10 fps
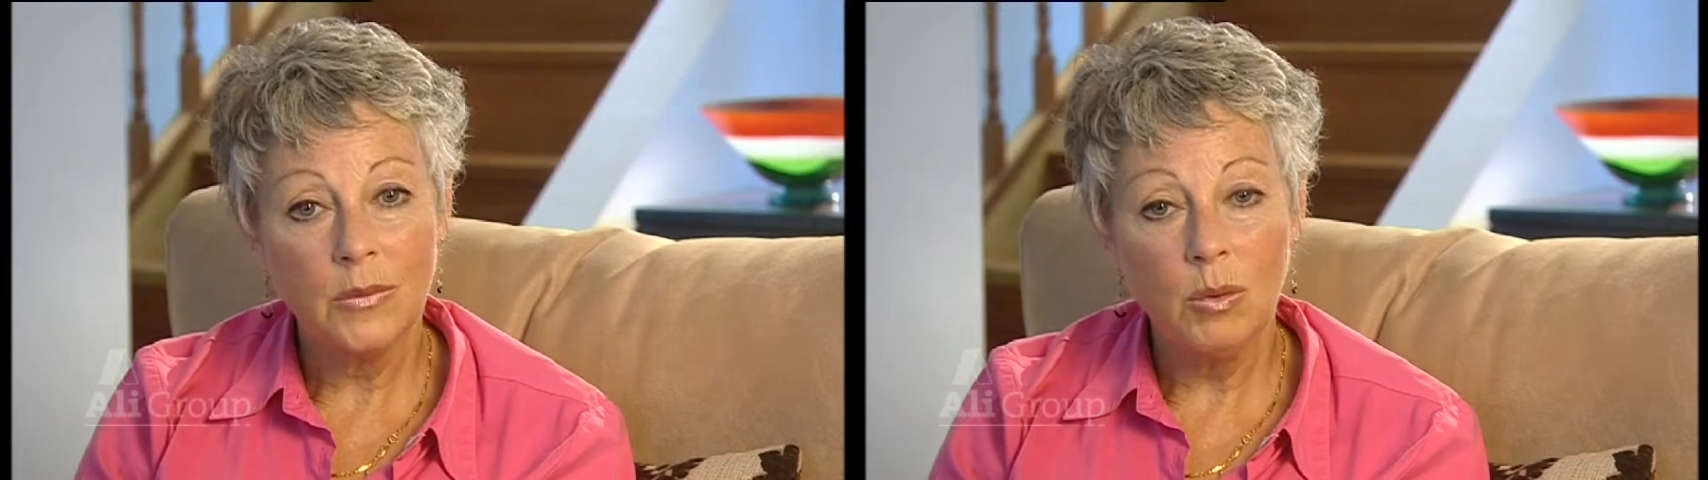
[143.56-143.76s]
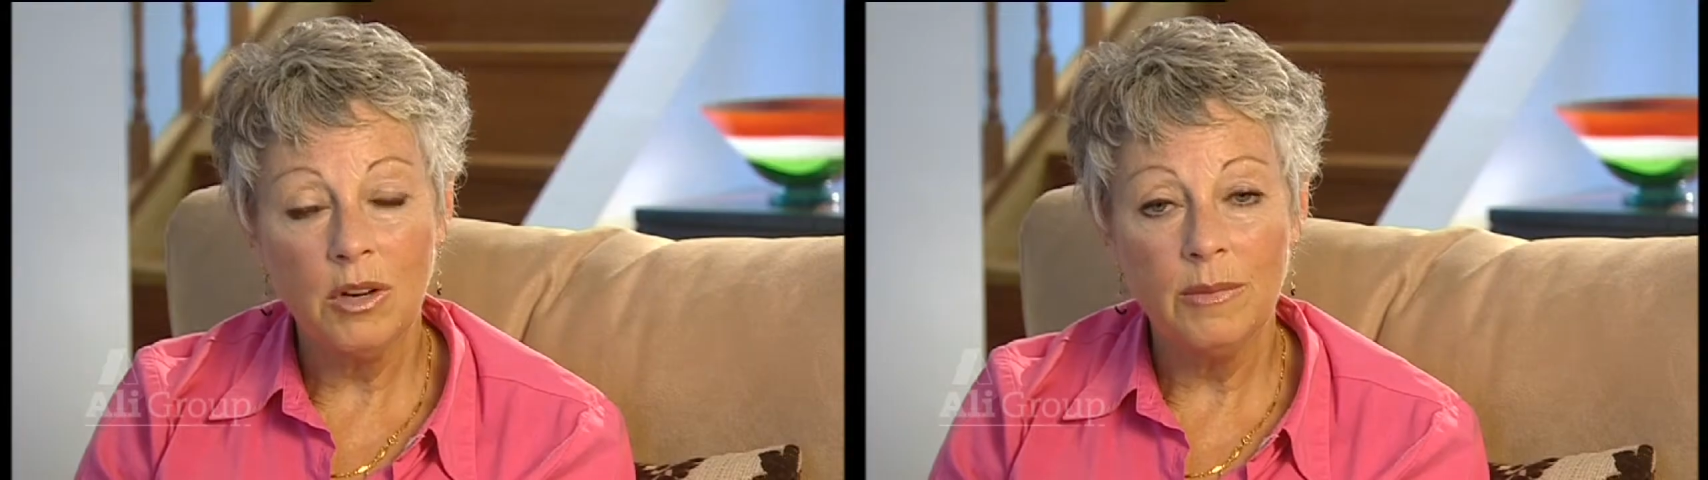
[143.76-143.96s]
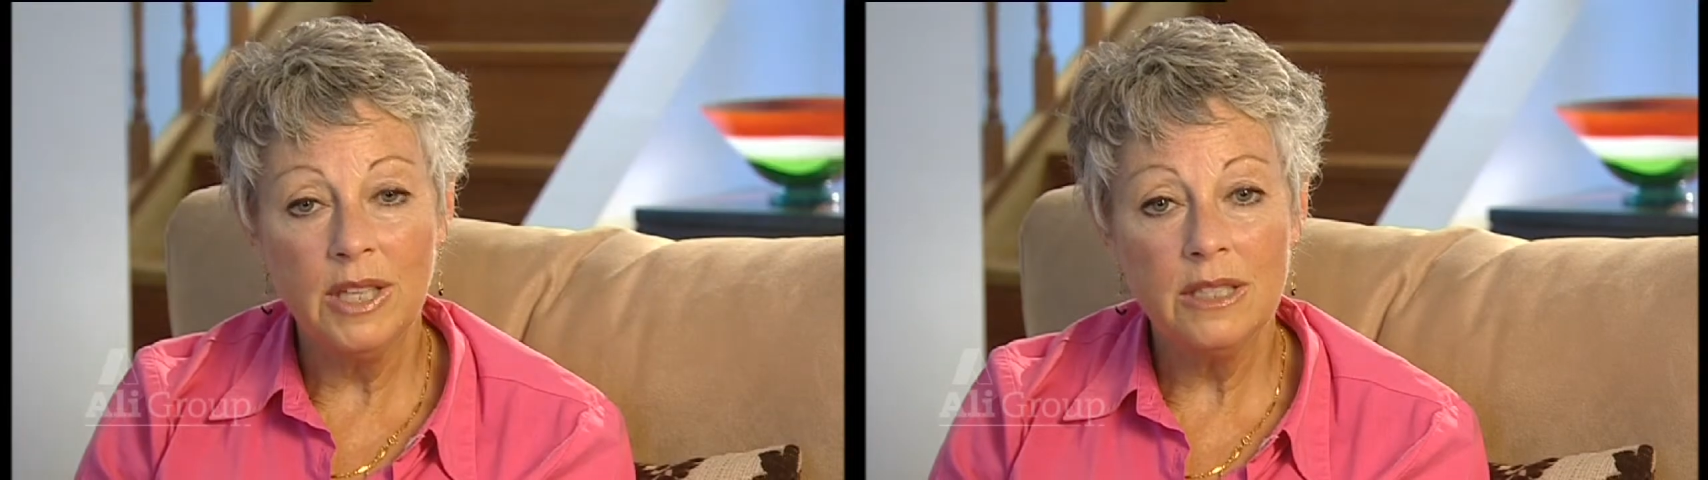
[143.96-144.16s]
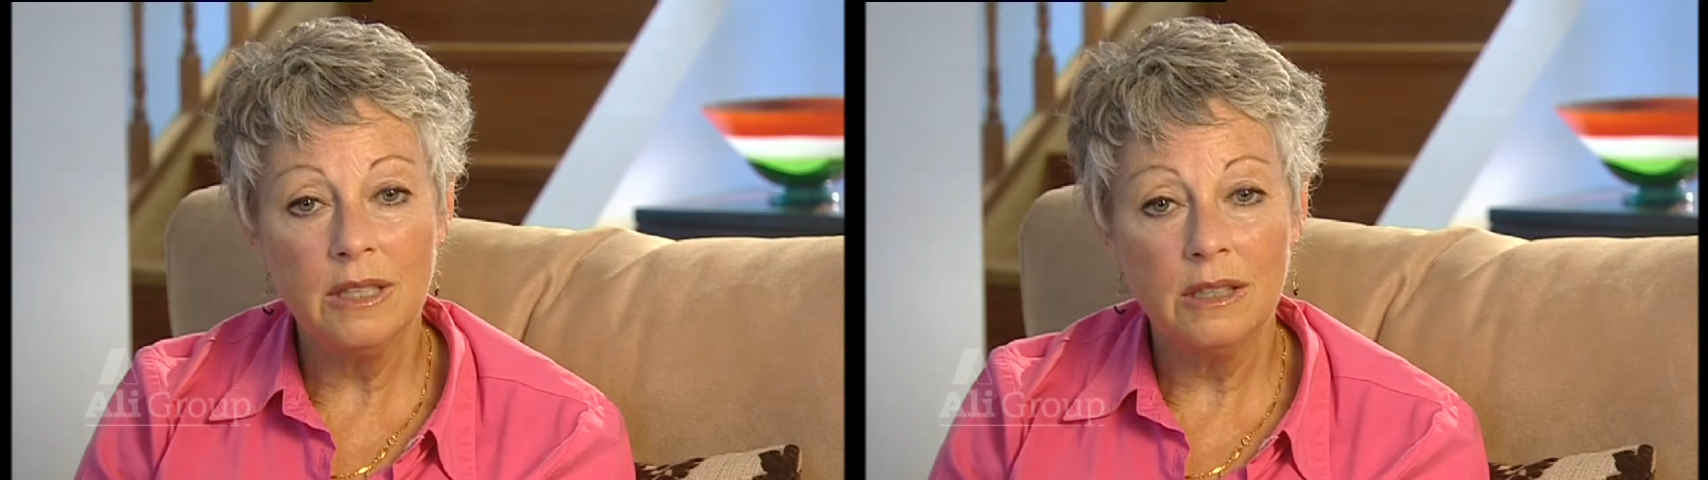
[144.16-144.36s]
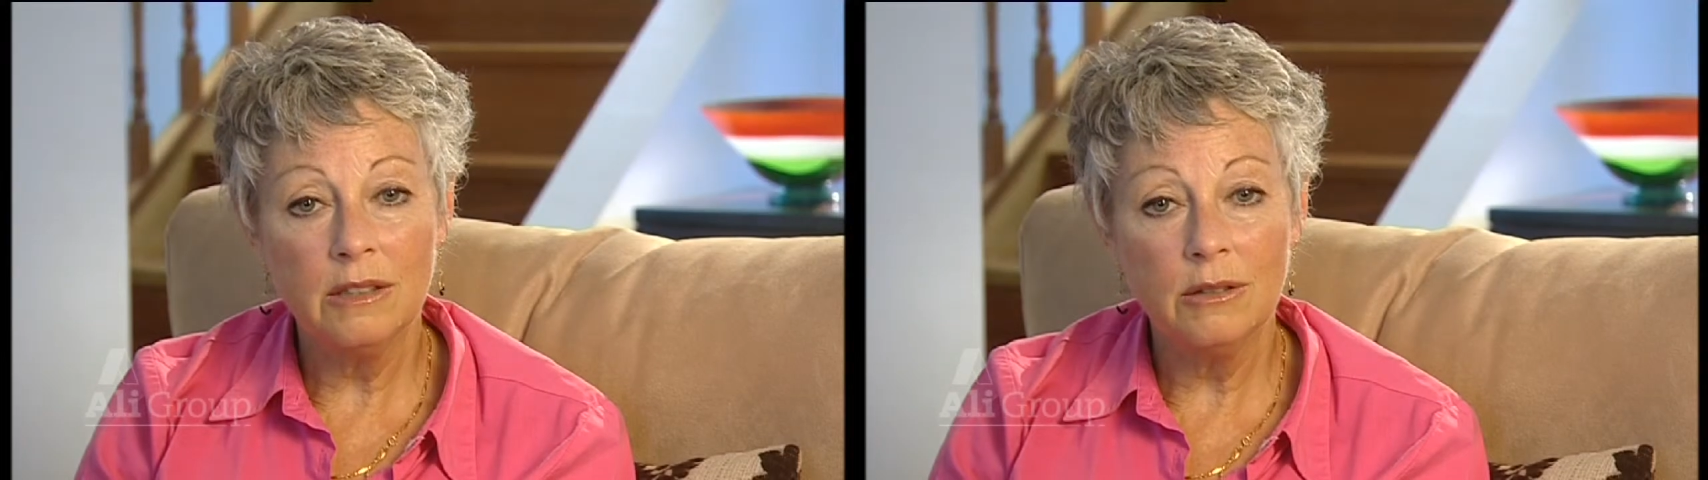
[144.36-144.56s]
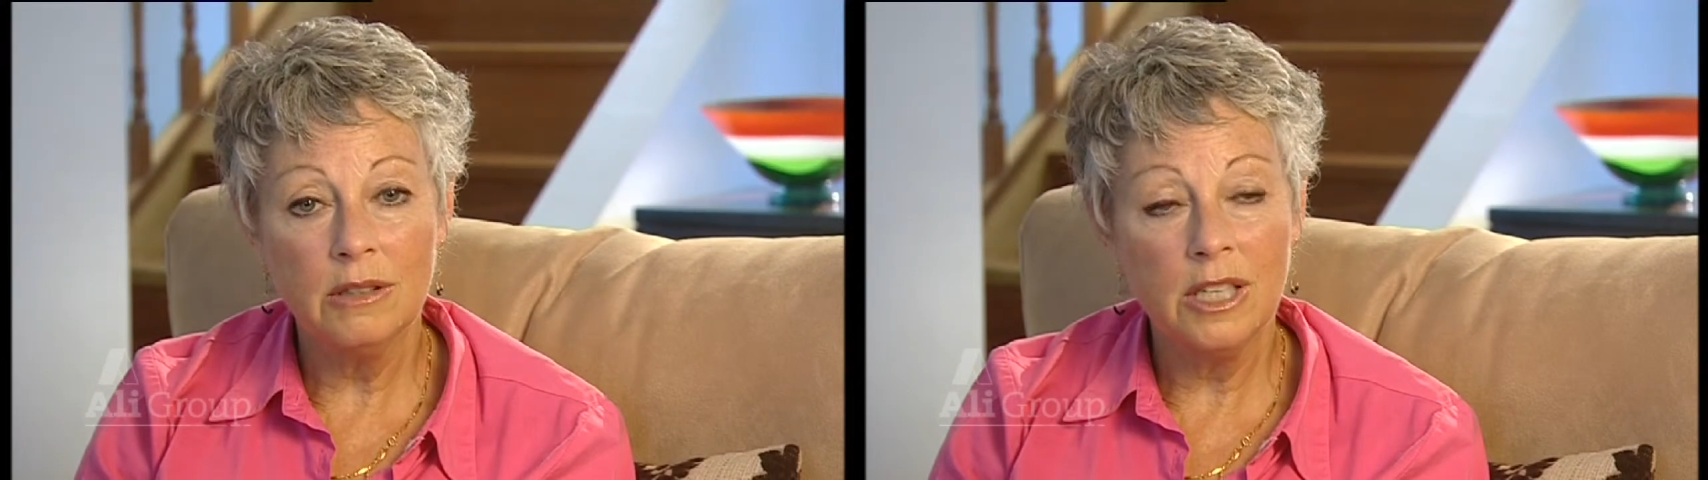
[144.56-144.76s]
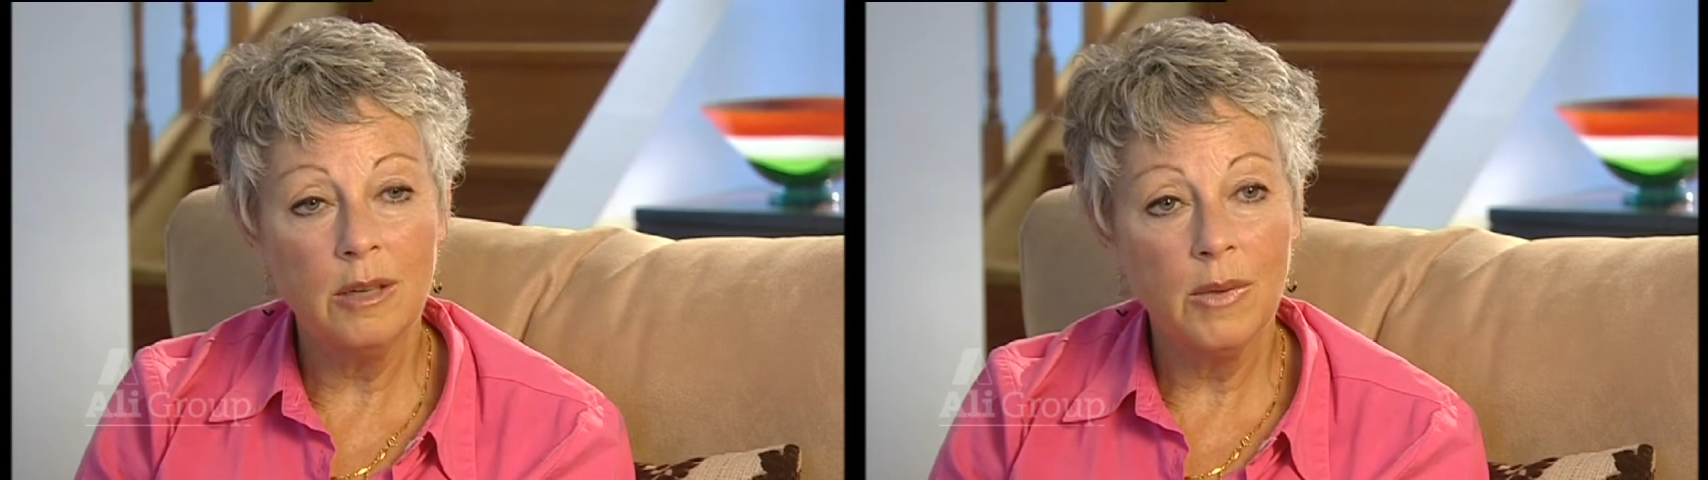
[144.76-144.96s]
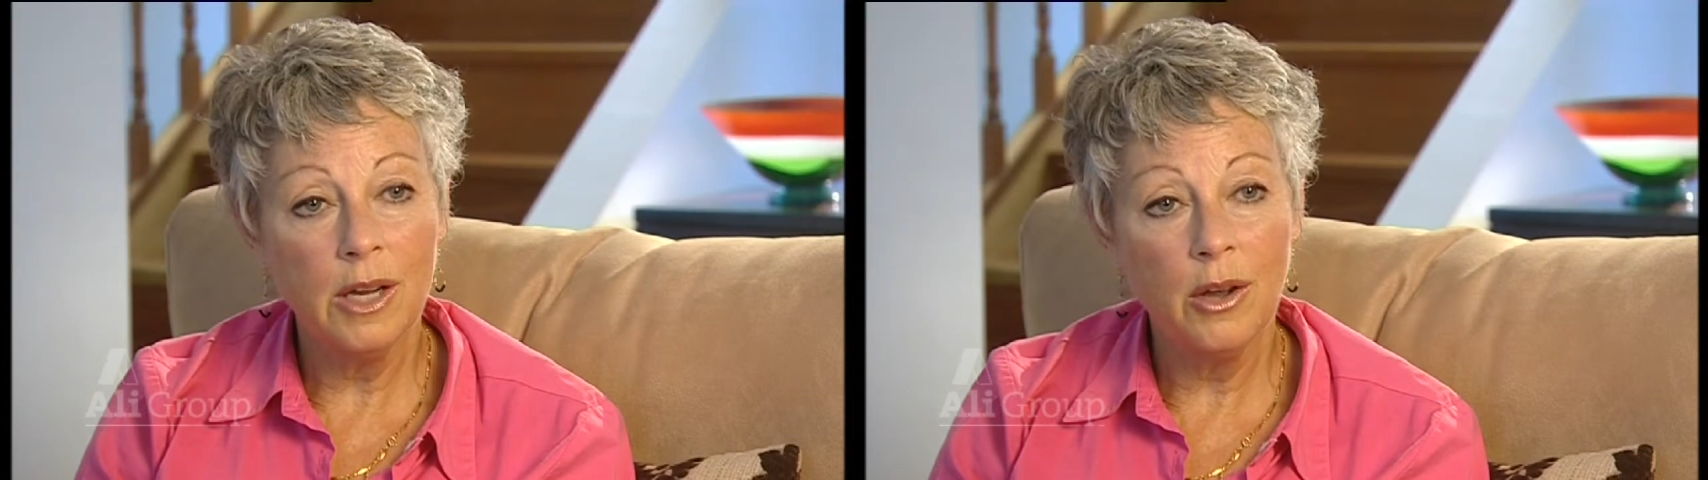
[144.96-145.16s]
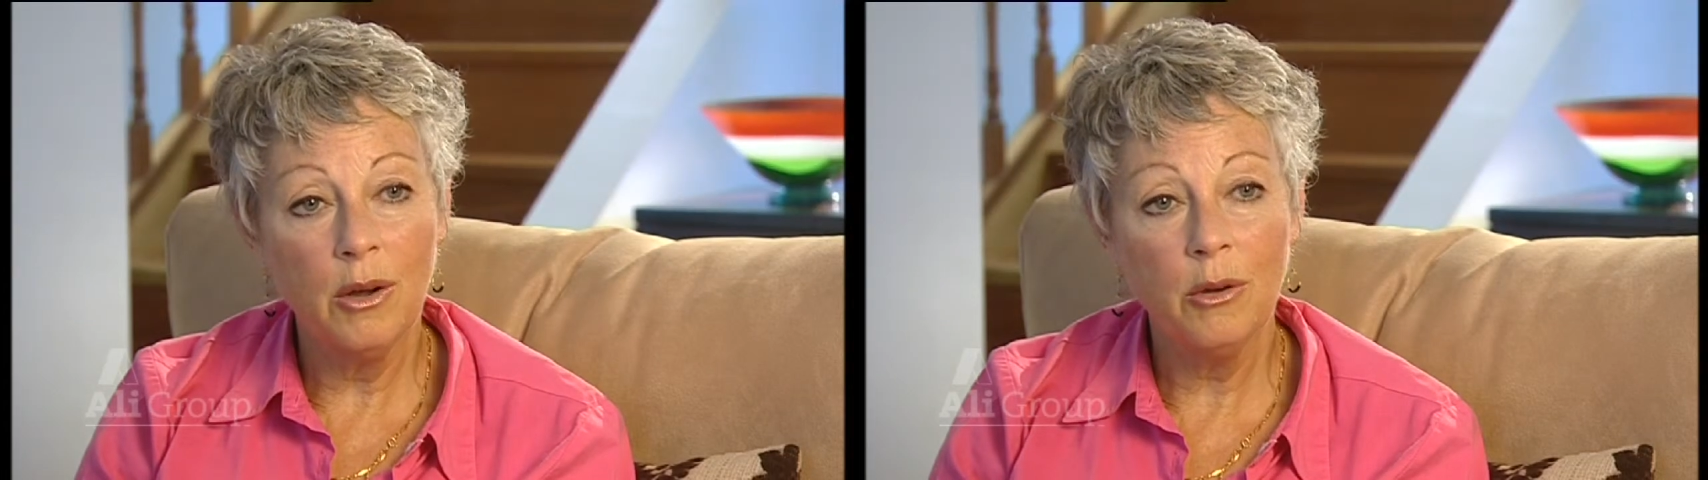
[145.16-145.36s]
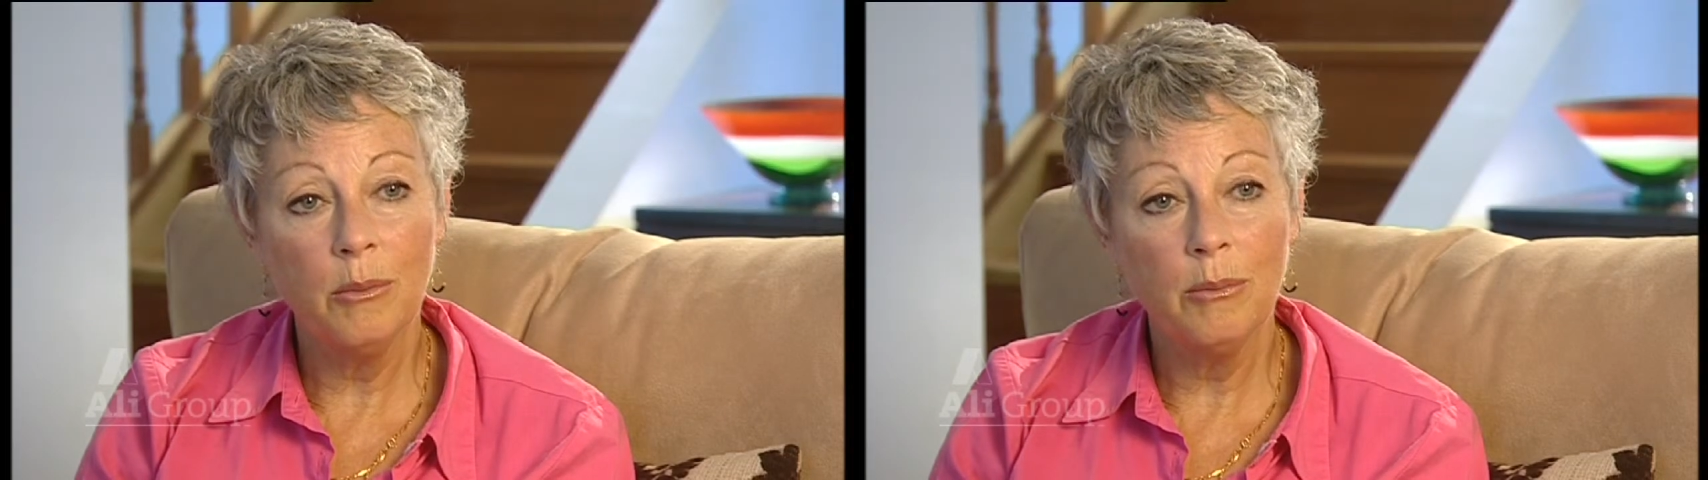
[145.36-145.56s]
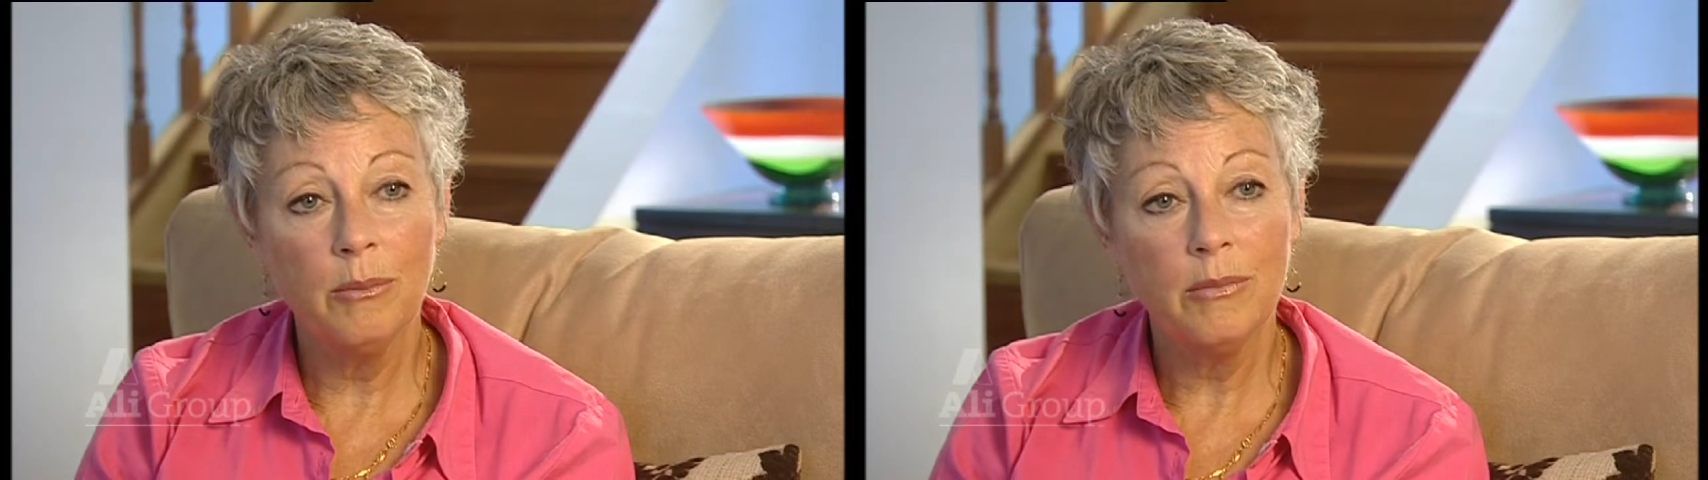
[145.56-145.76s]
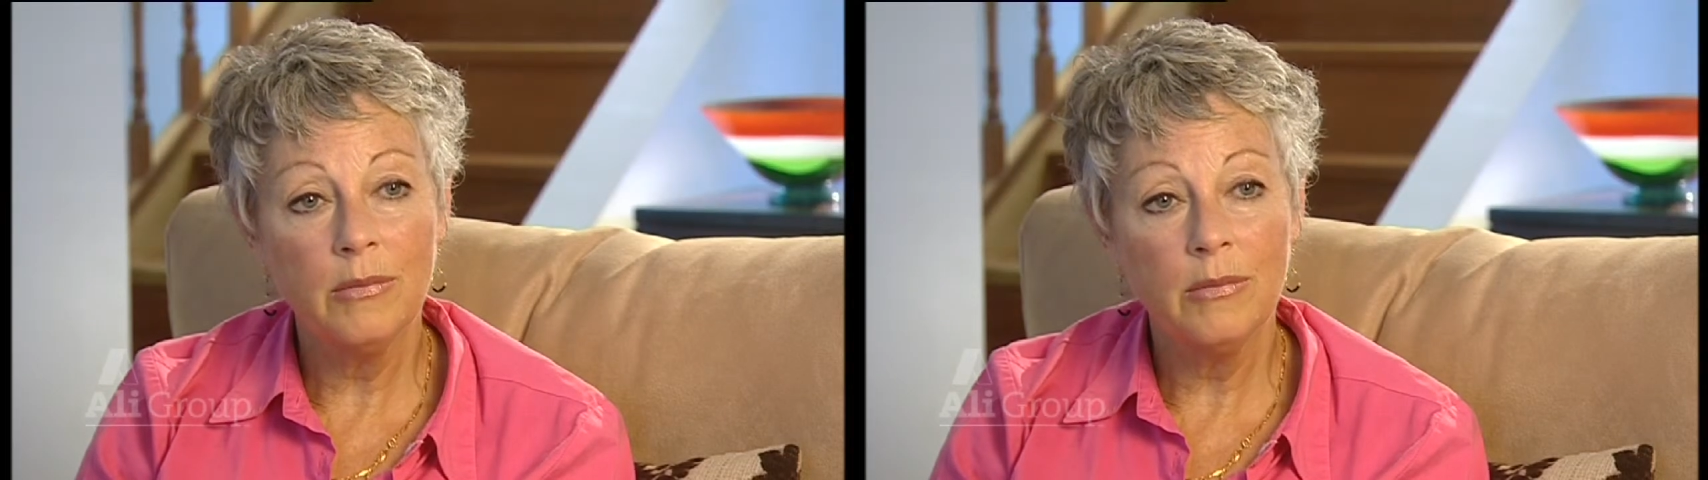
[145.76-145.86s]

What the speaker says: Well, it meant I could keep my home